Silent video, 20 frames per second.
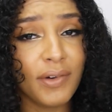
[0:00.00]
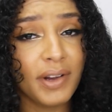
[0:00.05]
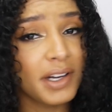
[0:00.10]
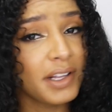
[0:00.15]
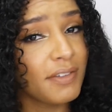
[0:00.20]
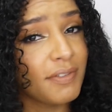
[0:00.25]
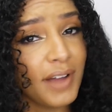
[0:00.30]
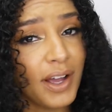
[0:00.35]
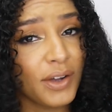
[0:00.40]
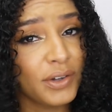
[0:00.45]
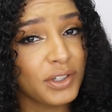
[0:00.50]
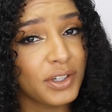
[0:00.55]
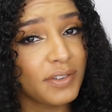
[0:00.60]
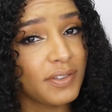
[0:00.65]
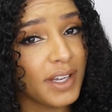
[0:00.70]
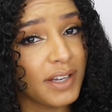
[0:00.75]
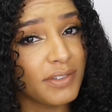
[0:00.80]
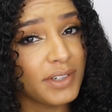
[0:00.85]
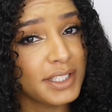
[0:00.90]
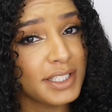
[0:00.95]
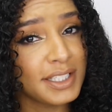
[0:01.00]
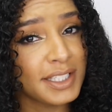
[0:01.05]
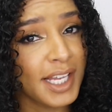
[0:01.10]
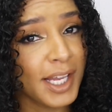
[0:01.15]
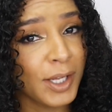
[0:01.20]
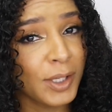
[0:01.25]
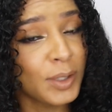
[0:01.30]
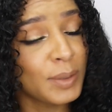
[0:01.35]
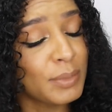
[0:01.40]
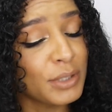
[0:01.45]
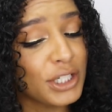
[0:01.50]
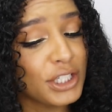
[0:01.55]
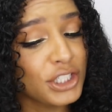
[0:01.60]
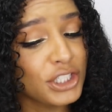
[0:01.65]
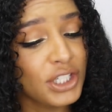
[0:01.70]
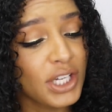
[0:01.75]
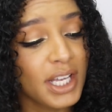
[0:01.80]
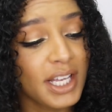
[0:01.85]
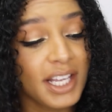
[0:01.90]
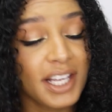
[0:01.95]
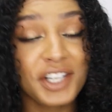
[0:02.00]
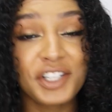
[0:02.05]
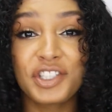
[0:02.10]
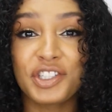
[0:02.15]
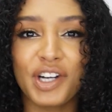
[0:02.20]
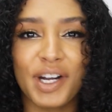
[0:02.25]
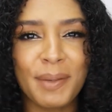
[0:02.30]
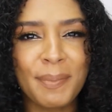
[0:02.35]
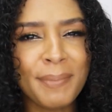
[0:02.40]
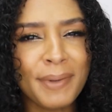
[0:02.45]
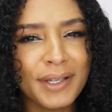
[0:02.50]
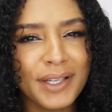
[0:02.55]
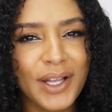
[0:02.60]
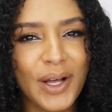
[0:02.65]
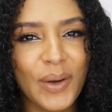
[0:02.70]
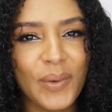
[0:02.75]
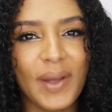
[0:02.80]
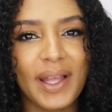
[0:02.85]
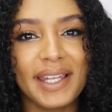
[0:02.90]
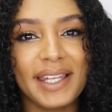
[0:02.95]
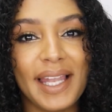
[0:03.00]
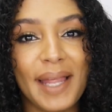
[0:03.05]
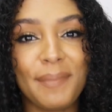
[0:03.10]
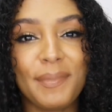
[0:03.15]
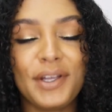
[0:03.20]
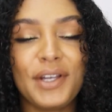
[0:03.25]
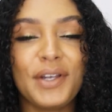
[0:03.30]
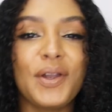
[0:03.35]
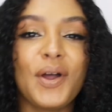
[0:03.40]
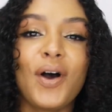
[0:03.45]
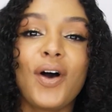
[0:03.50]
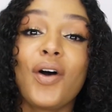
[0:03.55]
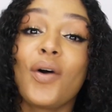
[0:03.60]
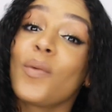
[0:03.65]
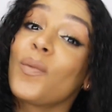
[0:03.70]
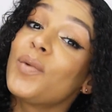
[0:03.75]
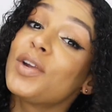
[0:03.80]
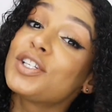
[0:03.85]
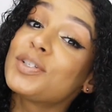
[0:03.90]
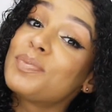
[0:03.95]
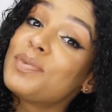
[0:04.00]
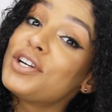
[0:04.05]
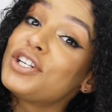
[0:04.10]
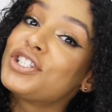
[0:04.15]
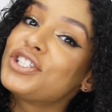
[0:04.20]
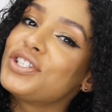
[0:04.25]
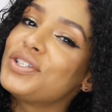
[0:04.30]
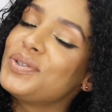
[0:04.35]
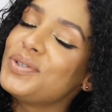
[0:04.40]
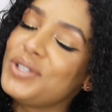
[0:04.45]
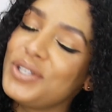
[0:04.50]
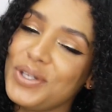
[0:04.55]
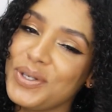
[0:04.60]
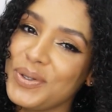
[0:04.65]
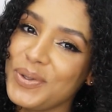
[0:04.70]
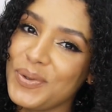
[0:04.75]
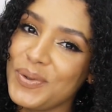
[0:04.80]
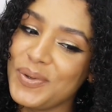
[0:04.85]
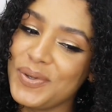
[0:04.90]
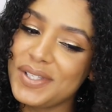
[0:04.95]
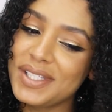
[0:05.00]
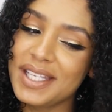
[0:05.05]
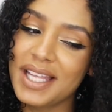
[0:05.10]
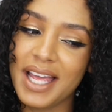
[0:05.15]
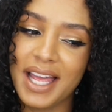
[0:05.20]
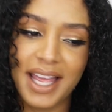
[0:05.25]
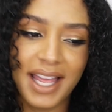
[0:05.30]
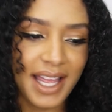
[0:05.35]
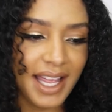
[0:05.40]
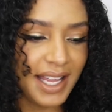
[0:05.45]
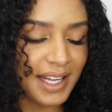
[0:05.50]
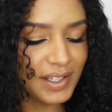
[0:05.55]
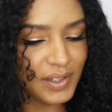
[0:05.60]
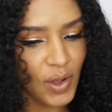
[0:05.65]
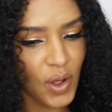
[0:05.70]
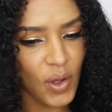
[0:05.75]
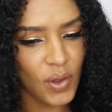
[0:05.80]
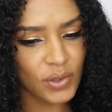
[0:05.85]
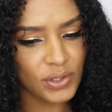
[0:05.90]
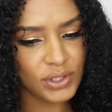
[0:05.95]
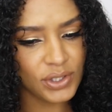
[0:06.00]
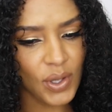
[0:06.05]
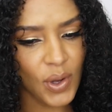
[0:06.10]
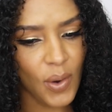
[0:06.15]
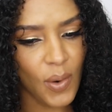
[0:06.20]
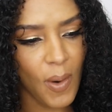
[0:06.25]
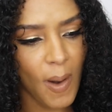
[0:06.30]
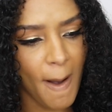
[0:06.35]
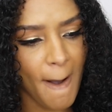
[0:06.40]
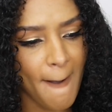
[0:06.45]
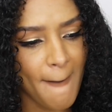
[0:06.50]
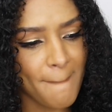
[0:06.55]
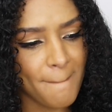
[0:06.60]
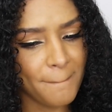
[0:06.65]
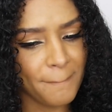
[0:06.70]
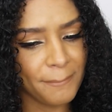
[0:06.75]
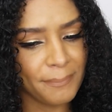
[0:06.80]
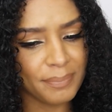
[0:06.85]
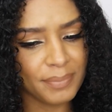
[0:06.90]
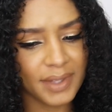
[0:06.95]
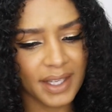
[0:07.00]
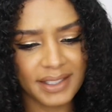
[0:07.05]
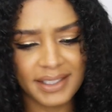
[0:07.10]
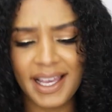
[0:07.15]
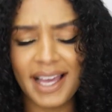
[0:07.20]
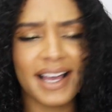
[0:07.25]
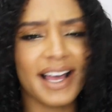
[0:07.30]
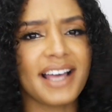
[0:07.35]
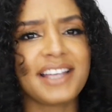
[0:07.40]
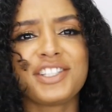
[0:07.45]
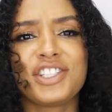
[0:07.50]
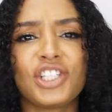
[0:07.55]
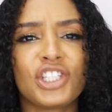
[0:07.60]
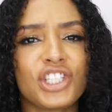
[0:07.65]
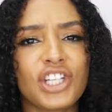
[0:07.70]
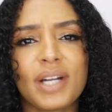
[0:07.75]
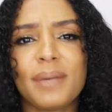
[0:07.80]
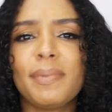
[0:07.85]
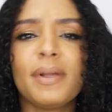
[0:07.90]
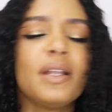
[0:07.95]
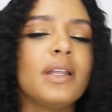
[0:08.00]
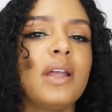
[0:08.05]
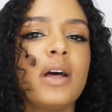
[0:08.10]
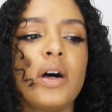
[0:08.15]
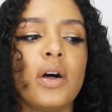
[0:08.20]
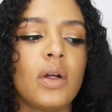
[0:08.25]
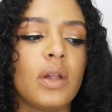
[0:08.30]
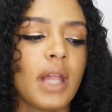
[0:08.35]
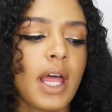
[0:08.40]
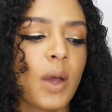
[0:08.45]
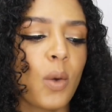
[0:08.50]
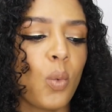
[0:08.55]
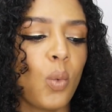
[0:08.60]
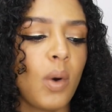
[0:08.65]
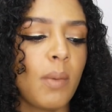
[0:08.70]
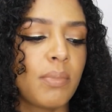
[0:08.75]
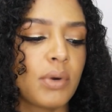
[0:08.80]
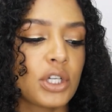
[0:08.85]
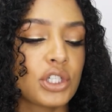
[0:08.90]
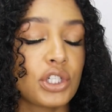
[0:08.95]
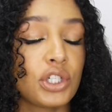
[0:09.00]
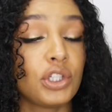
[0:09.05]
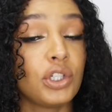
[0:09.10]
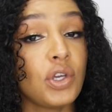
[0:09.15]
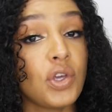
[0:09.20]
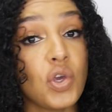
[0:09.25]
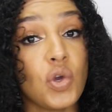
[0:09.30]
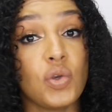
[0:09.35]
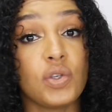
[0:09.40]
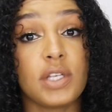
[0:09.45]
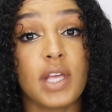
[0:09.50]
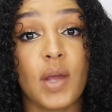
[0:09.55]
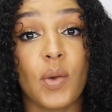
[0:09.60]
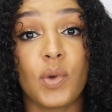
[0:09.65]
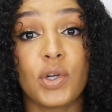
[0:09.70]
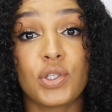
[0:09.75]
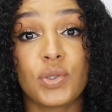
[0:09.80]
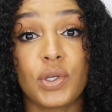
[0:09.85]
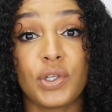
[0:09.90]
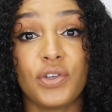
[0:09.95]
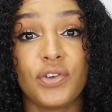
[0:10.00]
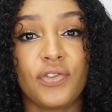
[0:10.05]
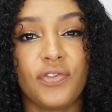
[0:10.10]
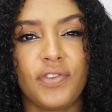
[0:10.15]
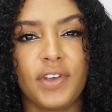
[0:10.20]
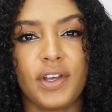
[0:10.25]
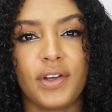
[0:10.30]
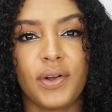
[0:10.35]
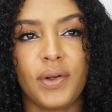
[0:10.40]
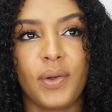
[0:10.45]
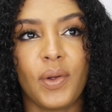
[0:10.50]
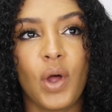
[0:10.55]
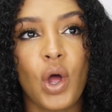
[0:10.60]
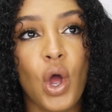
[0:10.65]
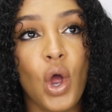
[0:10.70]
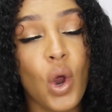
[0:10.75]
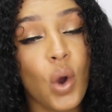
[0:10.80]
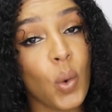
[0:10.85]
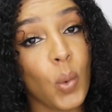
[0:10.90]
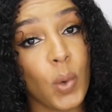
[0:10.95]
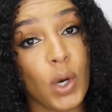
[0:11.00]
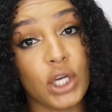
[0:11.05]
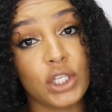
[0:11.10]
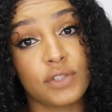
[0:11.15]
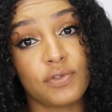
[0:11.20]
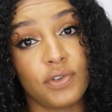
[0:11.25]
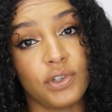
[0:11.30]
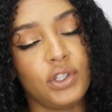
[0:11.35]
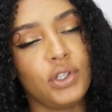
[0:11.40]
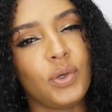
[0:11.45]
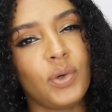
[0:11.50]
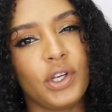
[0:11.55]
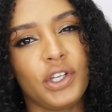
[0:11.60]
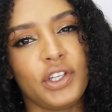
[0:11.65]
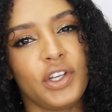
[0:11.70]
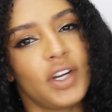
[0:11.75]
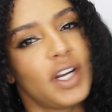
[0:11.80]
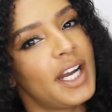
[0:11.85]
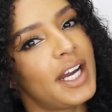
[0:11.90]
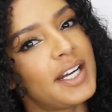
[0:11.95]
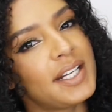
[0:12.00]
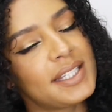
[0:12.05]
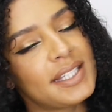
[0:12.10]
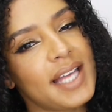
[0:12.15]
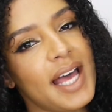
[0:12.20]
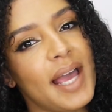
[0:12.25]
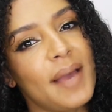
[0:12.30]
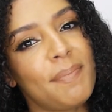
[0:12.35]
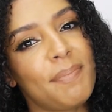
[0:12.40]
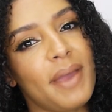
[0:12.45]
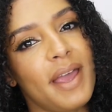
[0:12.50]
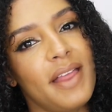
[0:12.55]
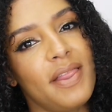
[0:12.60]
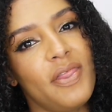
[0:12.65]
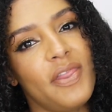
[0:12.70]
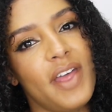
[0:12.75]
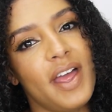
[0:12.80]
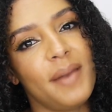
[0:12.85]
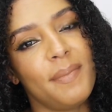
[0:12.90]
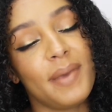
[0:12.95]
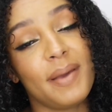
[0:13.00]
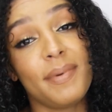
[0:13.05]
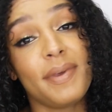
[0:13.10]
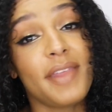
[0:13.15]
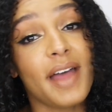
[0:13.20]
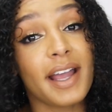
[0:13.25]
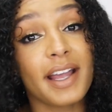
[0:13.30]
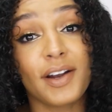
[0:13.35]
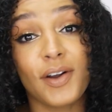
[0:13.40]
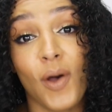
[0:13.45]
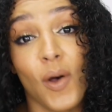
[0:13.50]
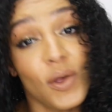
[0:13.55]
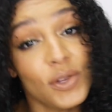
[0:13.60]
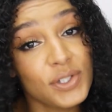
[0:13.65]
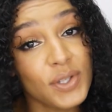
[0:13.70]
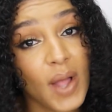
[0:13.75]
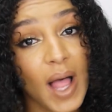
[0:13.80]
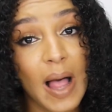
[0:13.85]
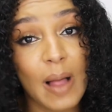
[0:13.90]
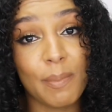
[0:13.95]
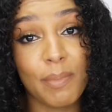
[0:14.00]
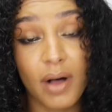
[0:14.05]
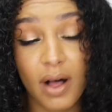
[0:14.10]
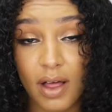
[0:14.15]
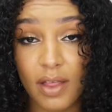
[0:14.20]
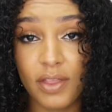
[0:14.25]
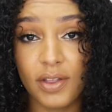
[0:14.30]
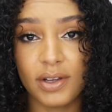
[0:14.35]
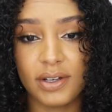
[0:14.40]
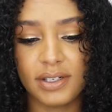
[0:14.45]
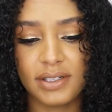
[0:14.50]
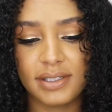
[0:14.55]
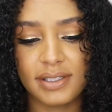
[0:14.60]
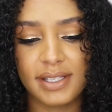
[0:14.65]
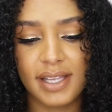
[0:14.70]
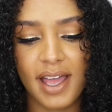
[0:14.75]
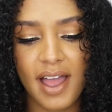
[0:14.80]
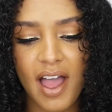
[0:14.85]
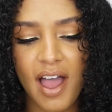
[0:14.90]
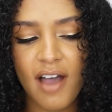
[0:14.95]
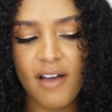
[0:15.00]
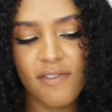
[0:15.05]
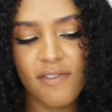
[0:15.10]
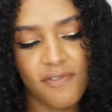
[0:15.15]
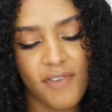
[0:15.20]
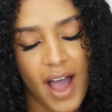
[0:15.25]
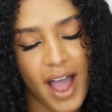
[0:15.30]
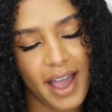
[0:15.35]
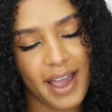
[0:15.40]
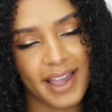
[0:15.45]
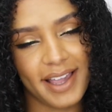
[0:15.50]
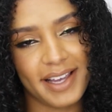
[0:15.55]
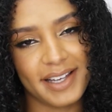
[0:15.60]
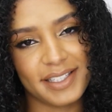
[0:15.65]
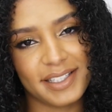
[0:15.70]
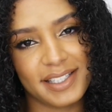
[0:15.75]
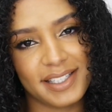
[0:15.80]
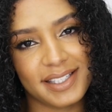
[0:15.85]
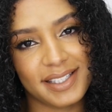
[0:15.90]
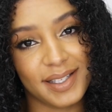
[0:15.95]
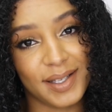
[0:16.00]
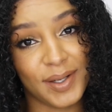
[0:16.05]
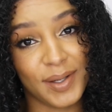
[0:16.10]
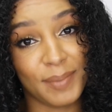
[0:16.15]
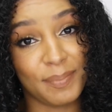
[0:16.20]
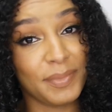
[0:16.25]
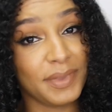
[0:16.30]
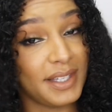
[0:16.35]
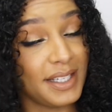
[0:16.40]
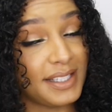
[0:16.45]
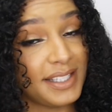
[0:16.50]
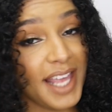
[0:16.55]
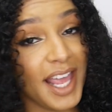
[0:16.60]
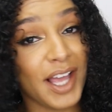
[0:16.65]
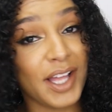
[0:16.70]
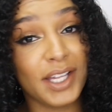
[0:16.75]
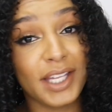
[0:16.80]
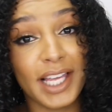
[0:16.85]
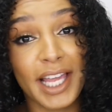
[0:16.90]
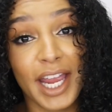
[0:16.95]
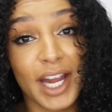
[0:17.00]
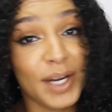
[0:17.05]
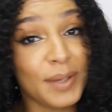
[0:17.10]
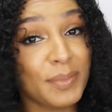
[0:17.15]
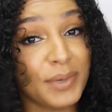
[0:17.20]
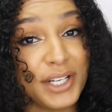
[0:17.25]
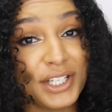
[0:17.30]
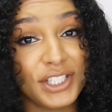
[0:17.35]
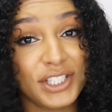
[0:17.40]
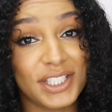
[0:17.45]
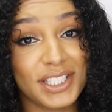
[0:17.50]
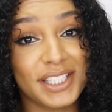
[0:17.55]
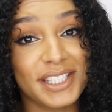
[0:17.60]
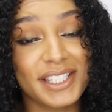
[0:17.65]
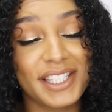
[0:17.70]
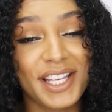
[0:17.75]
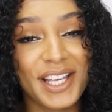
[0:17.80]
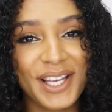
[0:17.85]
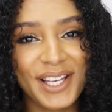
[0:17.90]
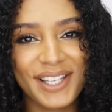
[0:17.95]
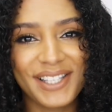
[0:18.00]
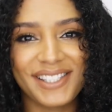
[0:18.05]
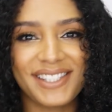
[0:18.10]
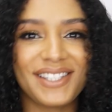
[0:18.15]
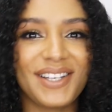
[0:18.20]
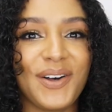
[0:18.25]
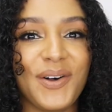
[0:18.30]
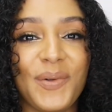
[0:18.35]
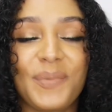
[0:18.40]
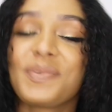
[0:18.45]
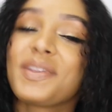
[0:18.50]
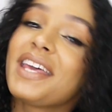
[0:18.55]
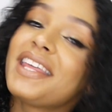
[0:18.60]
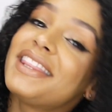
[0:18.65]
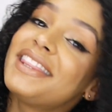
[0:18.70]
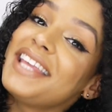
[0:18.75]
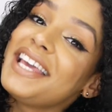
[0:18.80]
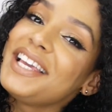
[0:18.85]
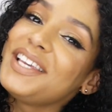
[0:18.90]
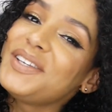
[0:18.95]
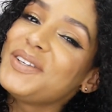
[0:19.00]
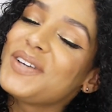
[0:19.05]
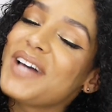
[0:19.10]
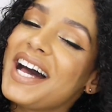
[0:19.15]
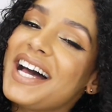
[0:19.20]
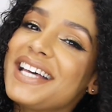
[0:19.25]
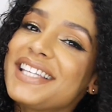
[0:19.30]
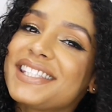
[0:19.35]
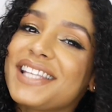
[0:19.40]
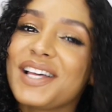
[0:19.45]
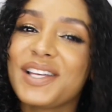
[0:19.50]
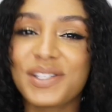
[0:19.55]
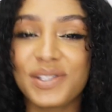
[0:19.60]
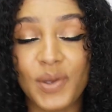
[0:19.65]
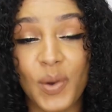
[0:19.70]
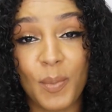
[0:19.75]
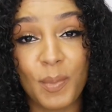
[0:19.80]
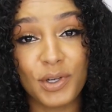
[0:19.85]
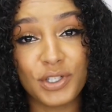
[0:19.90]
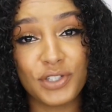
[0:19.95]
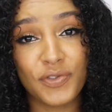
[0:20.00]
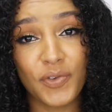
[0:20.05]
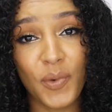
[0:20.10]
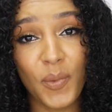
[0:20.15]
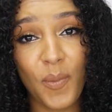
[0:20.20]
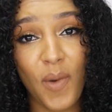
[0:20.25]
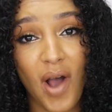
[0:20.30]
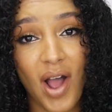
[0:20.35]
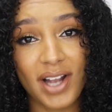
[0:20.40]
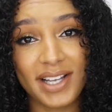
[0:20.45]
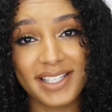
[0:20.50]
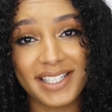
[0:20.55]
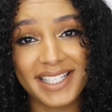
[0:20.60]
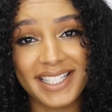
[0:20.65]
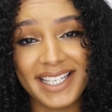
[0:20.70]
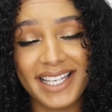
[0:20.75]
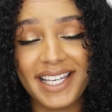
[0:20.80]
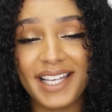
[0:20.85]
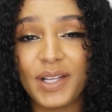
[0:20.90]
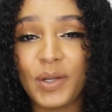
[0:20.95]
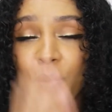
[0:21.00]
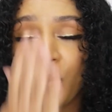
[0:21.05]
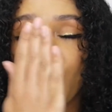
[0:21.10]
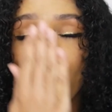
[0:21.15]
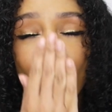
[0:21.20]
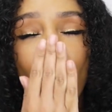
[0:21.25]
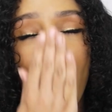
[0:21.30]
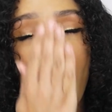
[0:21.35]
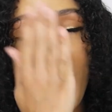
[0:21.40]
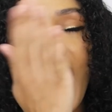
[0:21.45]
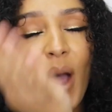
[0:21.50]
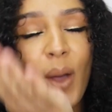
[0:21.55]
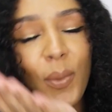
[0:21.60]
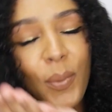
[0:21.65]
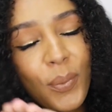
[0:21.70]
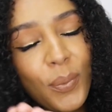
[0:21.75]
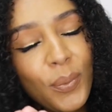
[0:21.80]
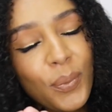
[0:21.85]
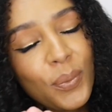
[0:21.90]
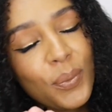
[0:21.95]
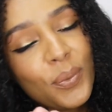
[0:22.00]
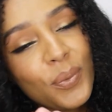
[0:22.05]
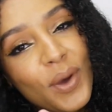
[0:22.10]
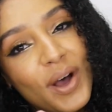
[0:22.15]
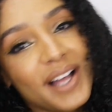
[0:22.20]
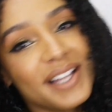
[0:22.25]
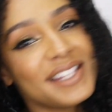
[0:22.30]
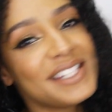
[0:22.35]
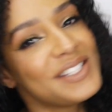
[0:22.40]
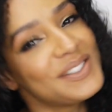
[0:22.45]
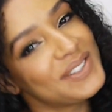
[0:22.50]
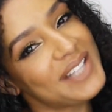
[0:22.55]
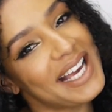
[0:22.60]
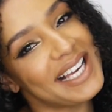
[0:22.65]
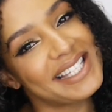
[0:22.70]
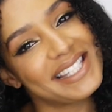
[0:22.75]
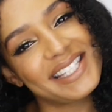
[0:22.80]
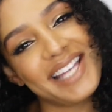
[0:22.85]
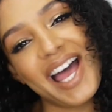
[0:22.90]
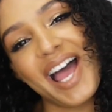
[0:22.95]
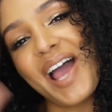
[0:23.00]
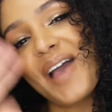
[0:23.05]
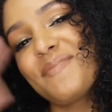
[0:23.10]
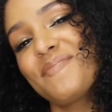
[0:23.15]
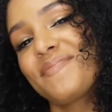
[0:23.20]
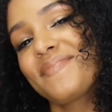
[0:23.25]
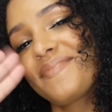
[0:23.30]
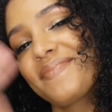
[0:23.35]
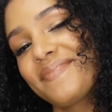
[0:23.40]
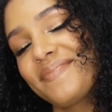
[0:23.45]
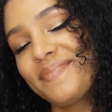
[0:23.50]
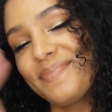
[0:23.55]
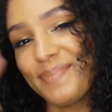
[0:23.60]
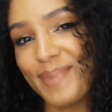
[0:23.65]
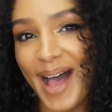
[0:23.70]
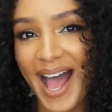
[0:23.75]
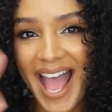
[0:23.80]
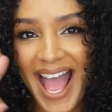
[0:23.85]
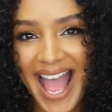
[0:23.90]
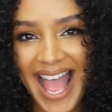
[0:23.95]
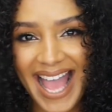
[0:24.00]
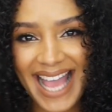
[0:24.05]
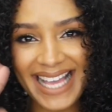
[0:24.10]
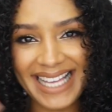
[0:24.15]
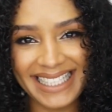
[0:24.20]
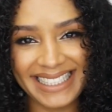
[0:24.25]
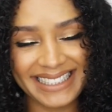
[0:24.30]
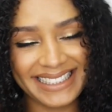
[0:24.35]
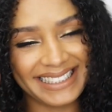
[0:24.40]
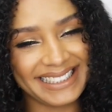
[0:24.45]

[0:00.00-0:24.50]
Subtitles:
already found your favorite detangler brush? Share it below and let me know which brush you use. And also yeah guys, just share below like what brush are you using, which one you feel works for you and your hair type, and then maybe that could also help others find some detangling hair brushes. So thank you guys so much for watching. Until next time, bye.